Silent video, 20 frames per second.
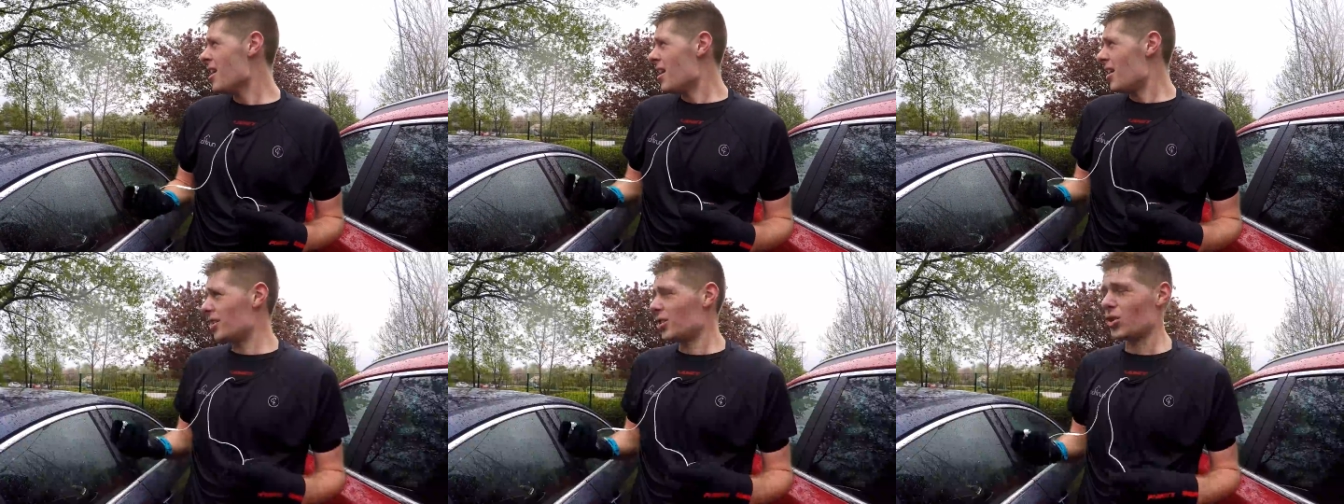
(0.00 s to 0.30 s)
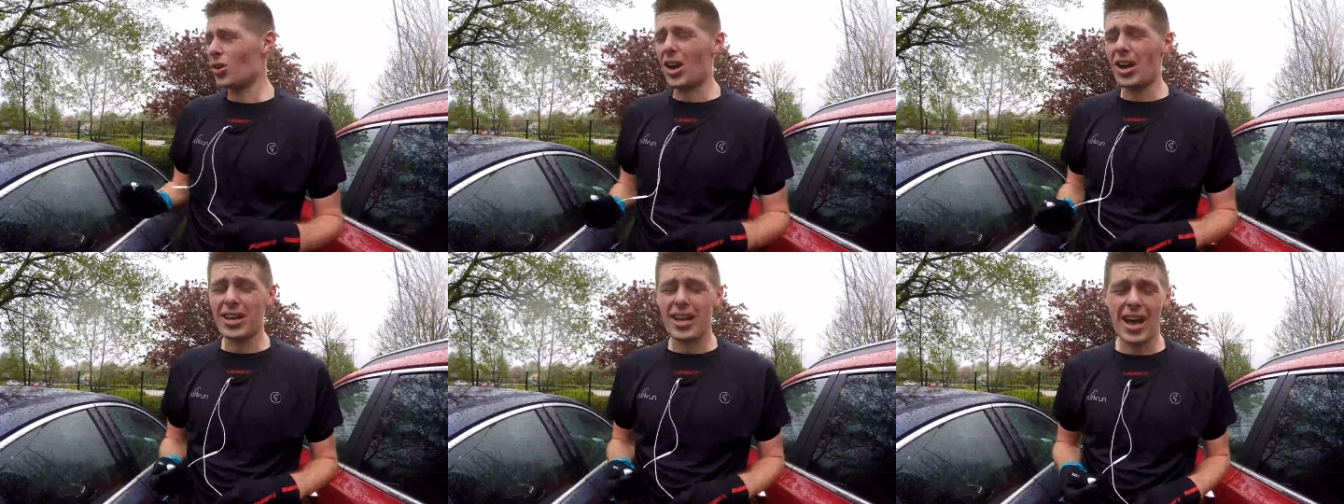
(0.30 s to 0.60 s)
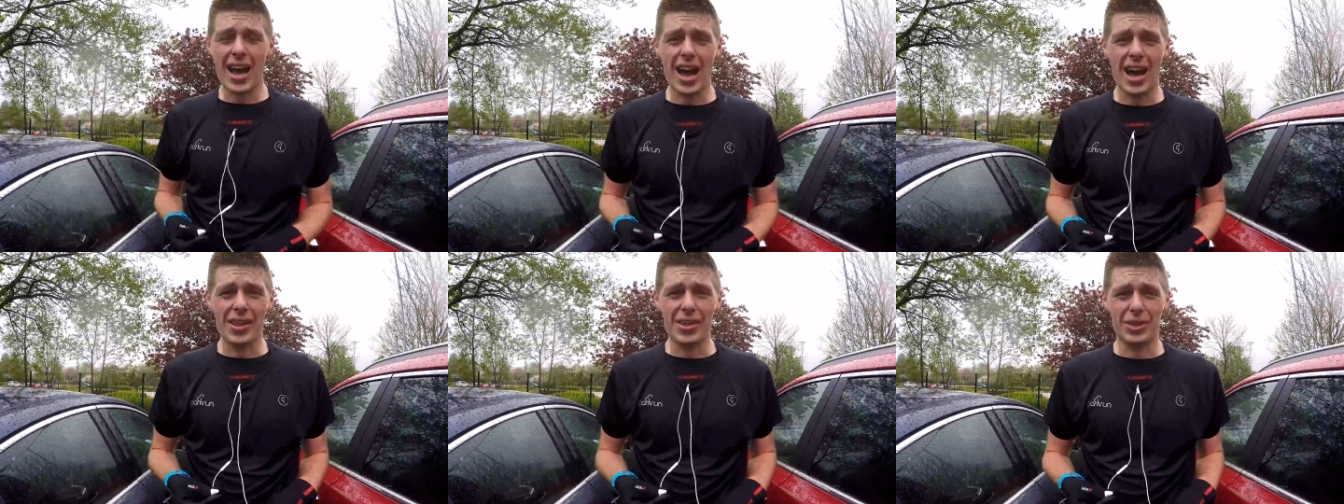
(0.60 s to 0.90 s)
and try and get
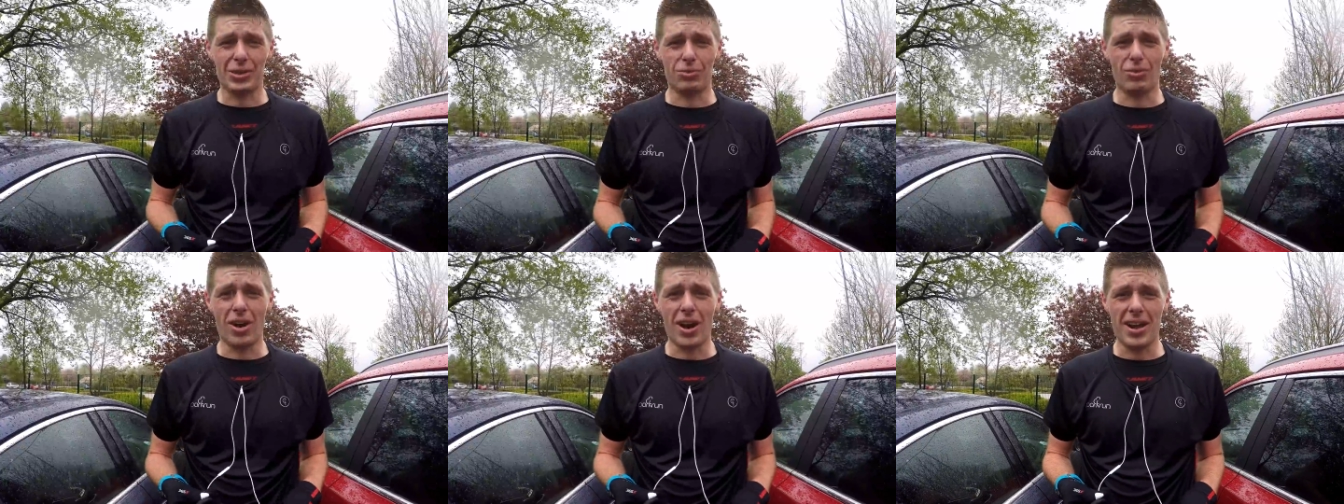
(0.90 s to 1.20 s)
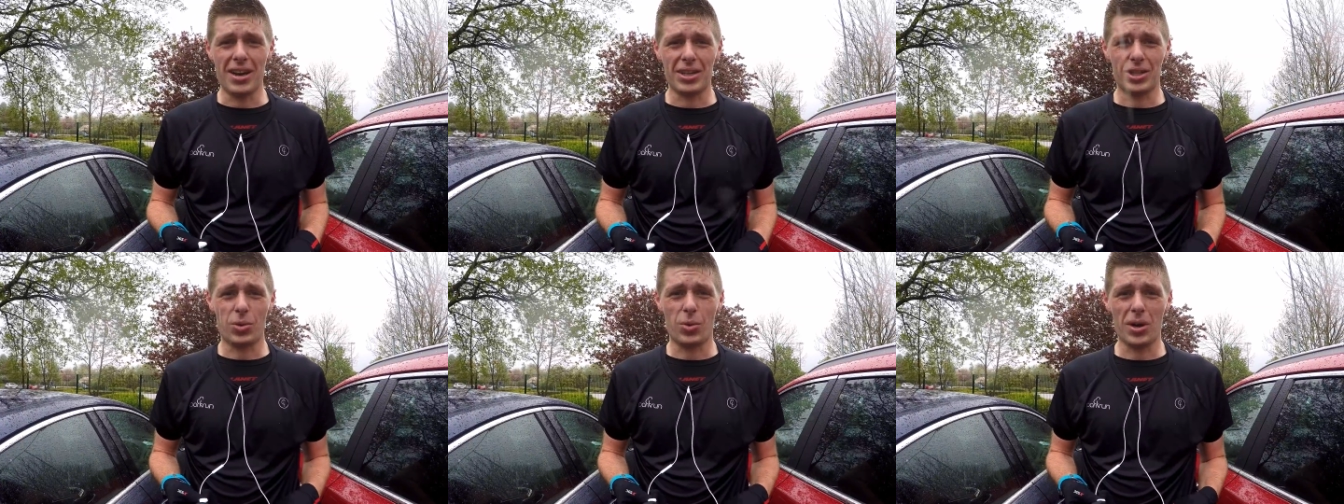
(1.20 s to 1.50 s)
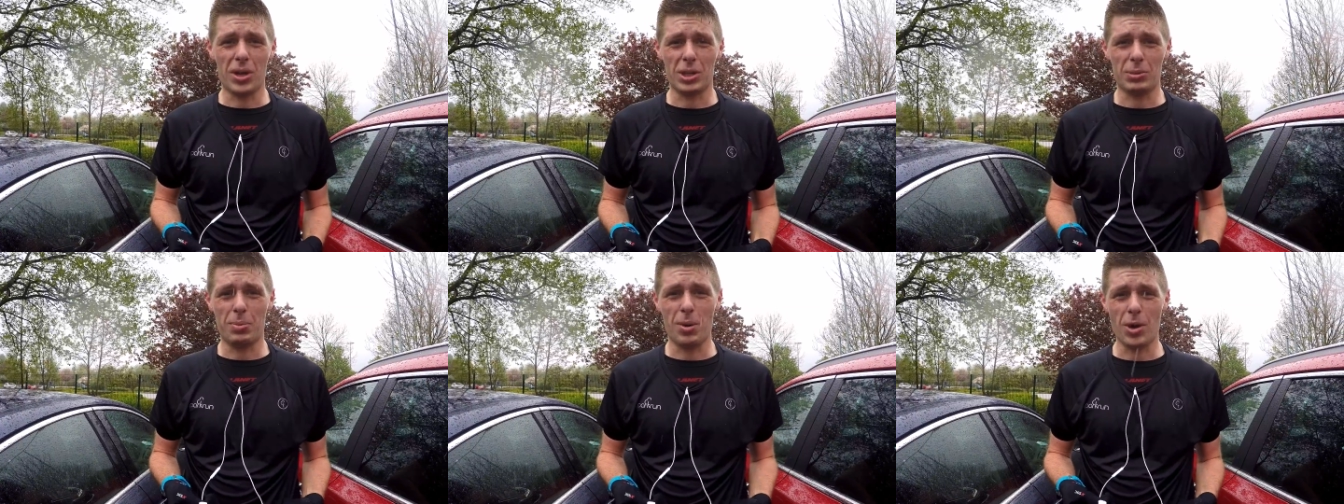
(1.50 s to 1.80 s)
out of this rain as
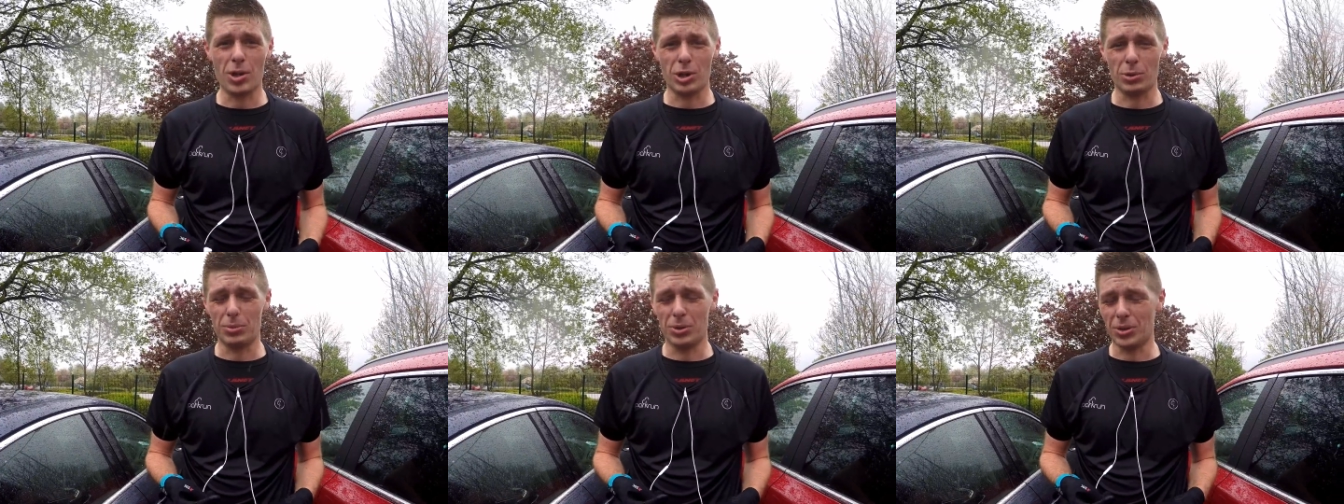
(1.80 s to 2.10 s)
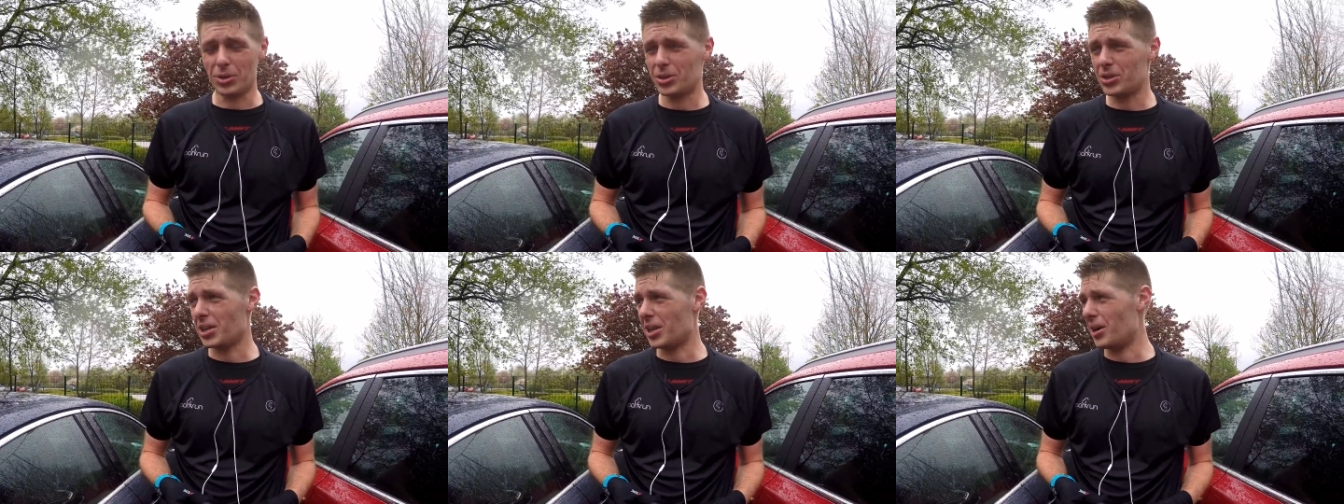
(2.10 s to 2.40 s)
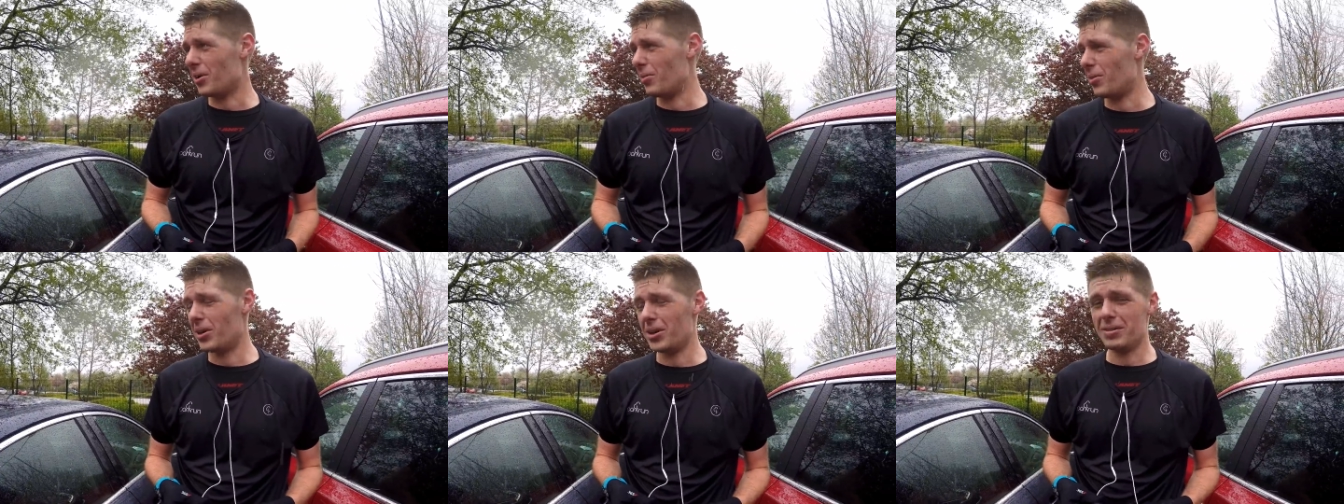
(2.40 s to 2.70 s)
quick as possible.
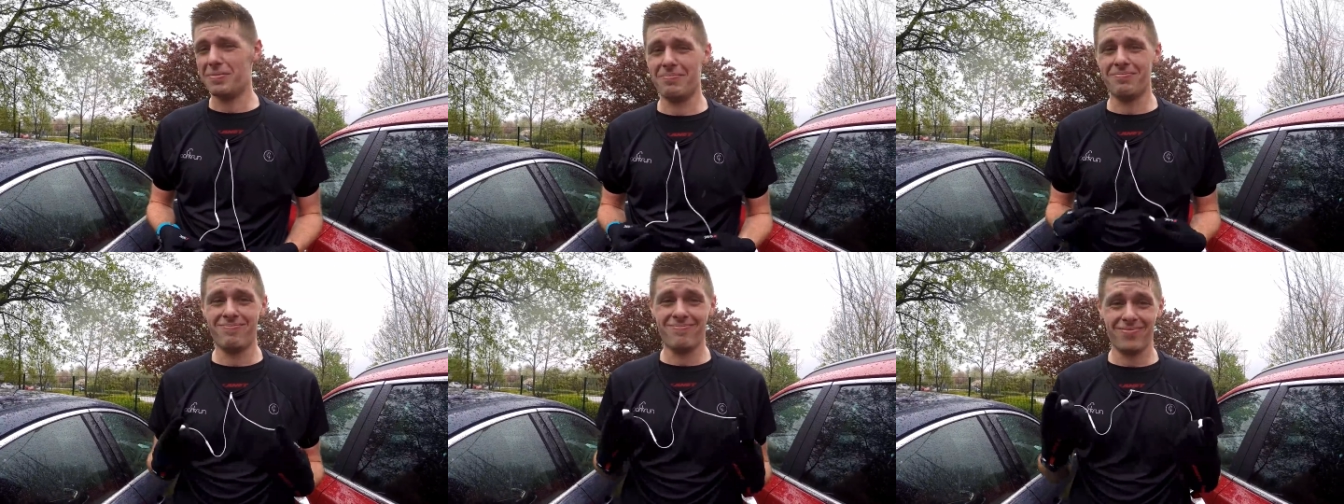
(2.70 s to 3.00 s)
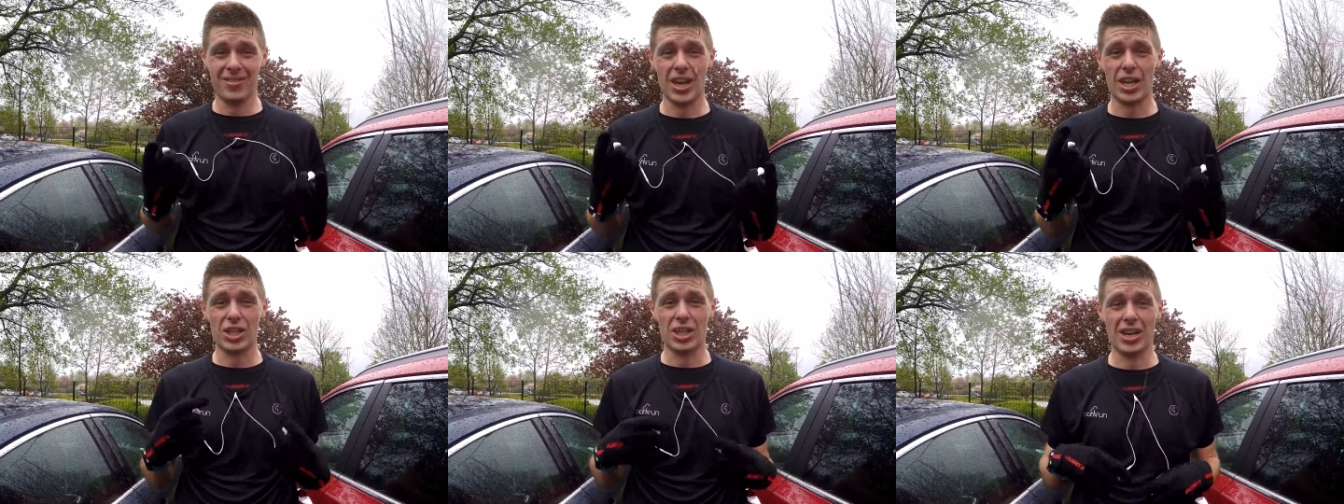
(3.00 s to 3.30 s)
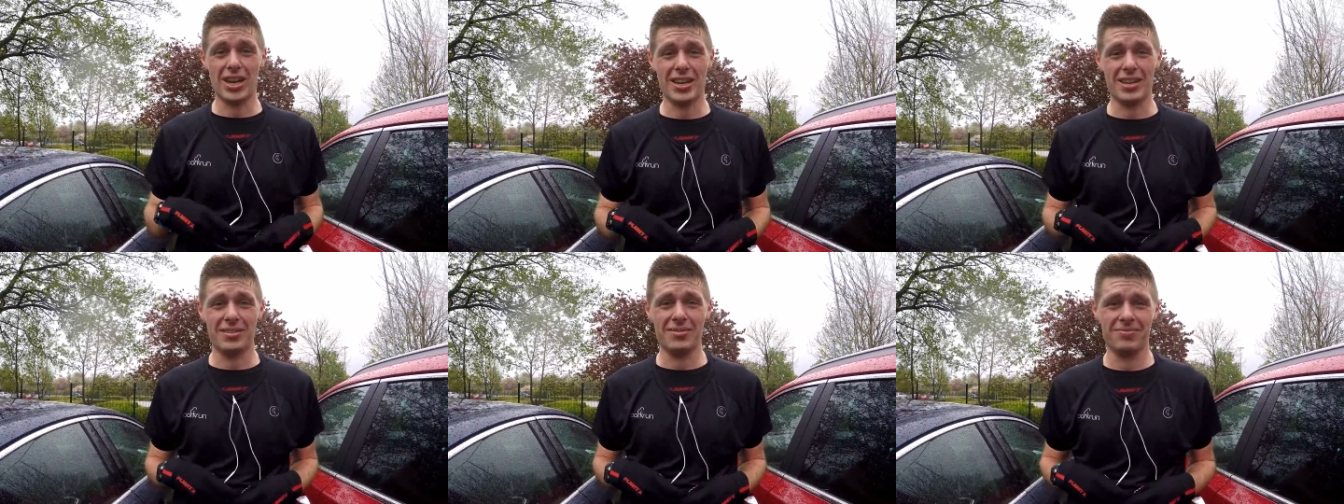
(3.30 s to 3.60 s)
So um, catch you
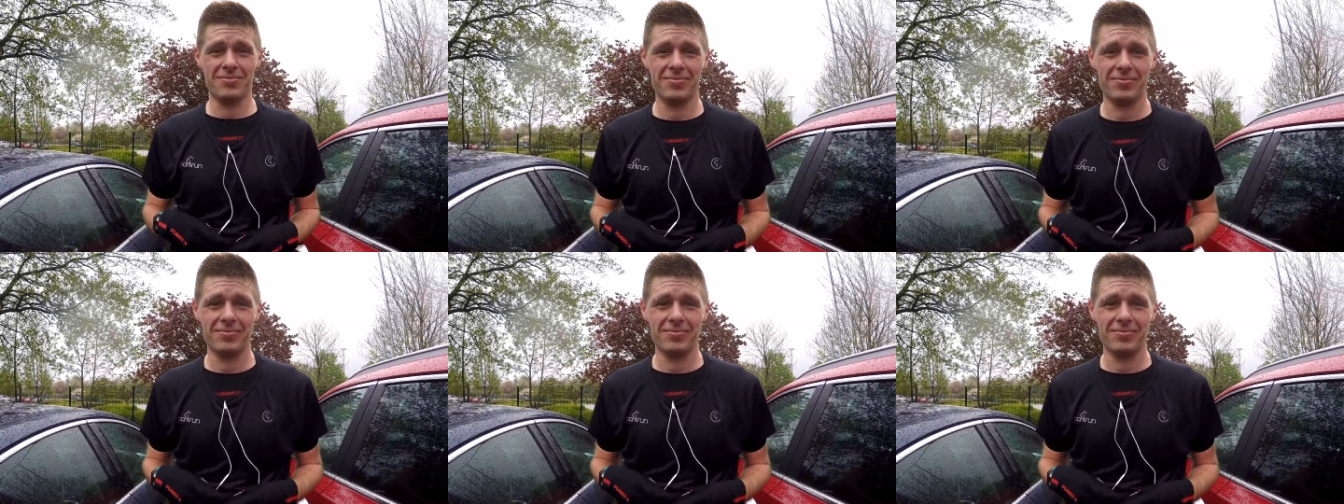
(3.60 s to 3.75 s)
later